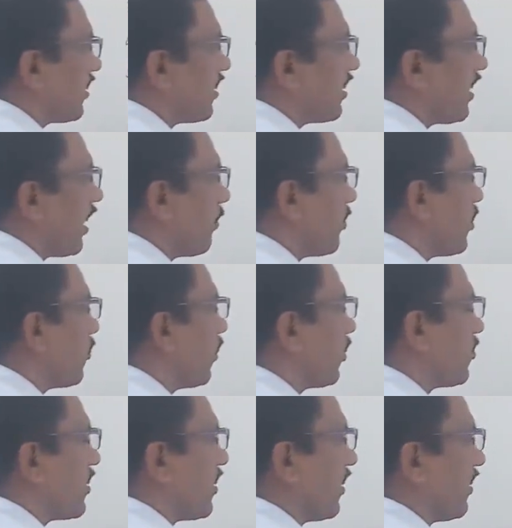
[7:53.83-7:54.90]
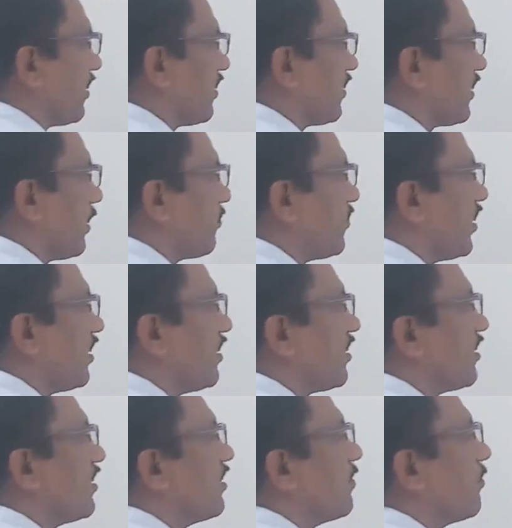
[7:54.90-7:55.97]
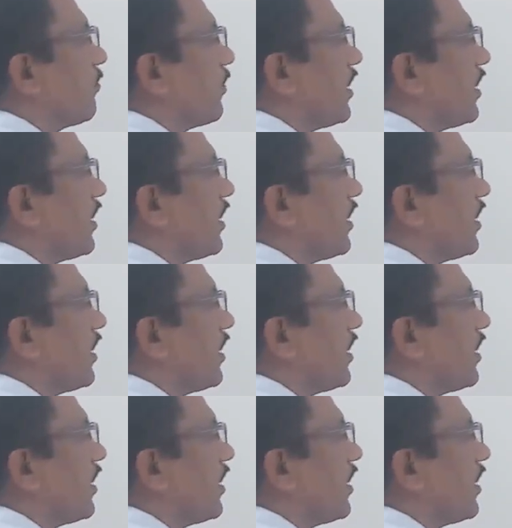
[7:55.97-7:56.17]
see the helping verb here. Subject